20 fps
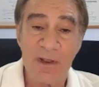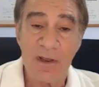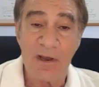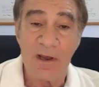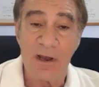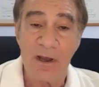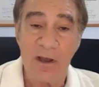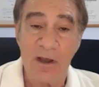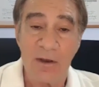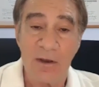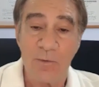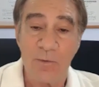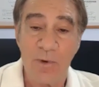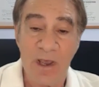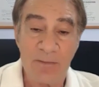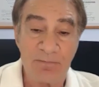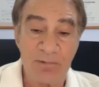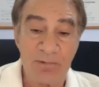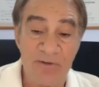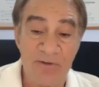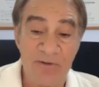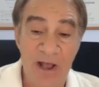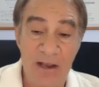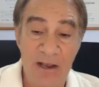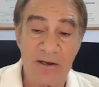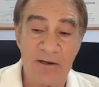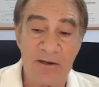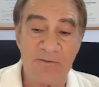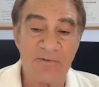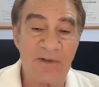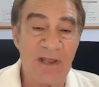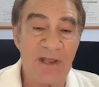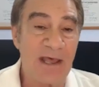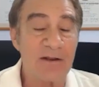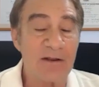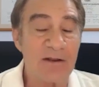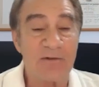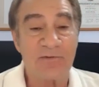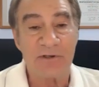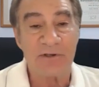uh, quite provocative
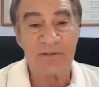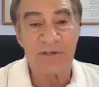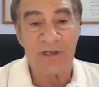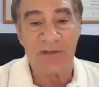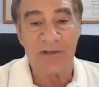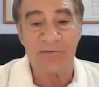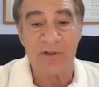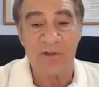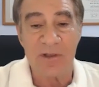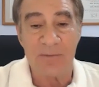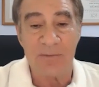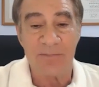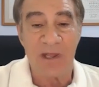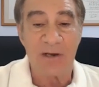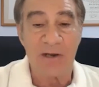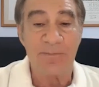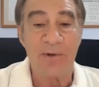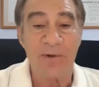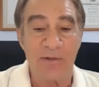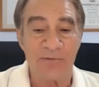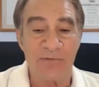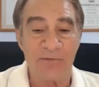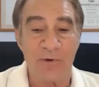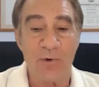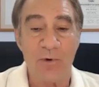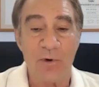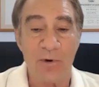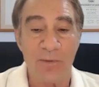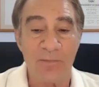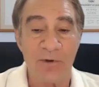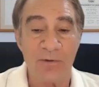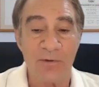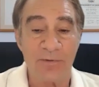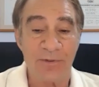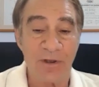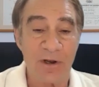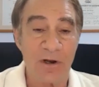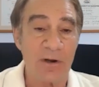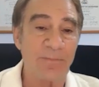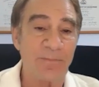data suggesting that menopausal hormone
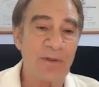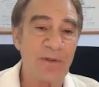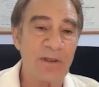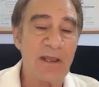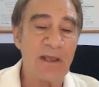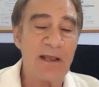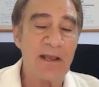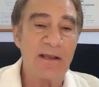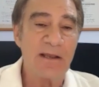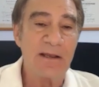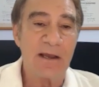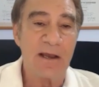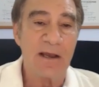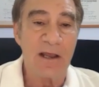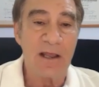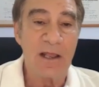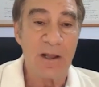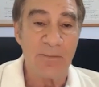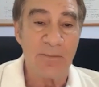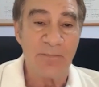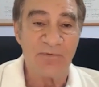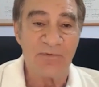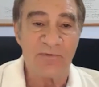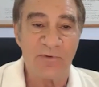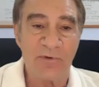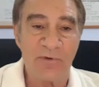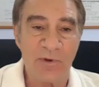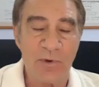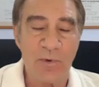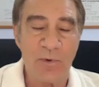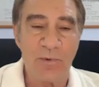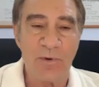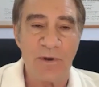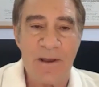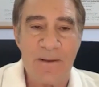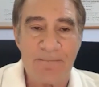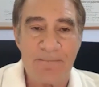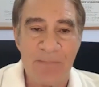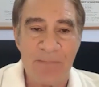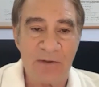therapy uh, helps to
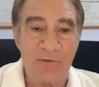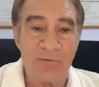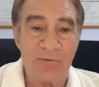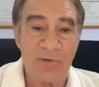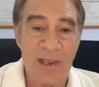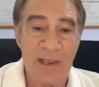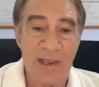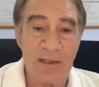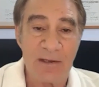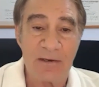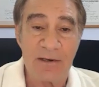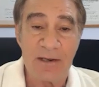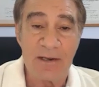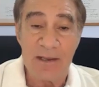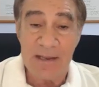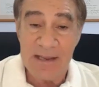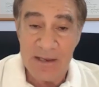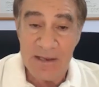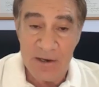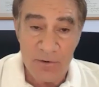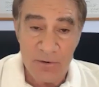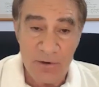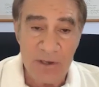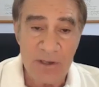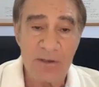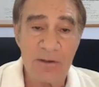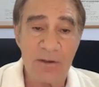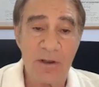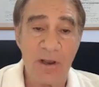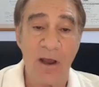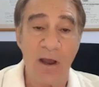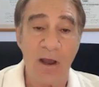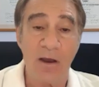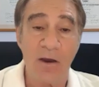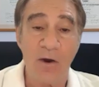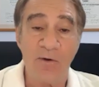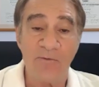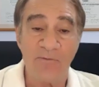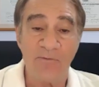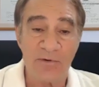maintain hearing uh,
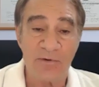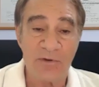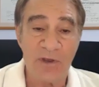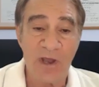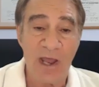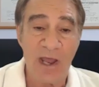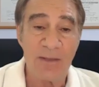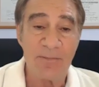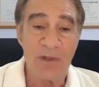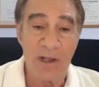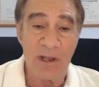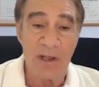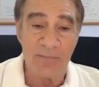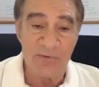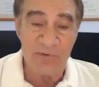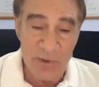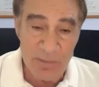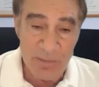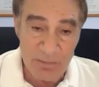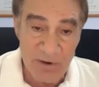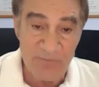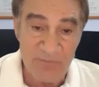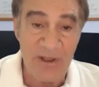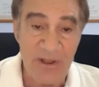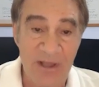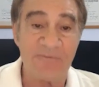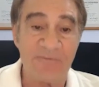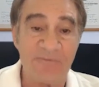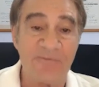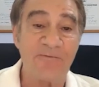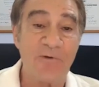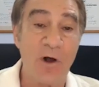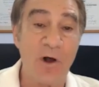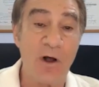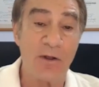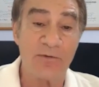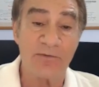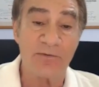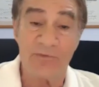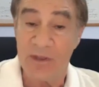over time, helps to prevent
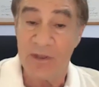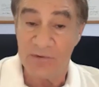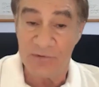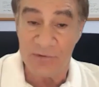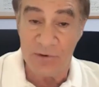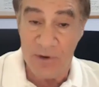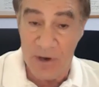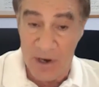falls. These are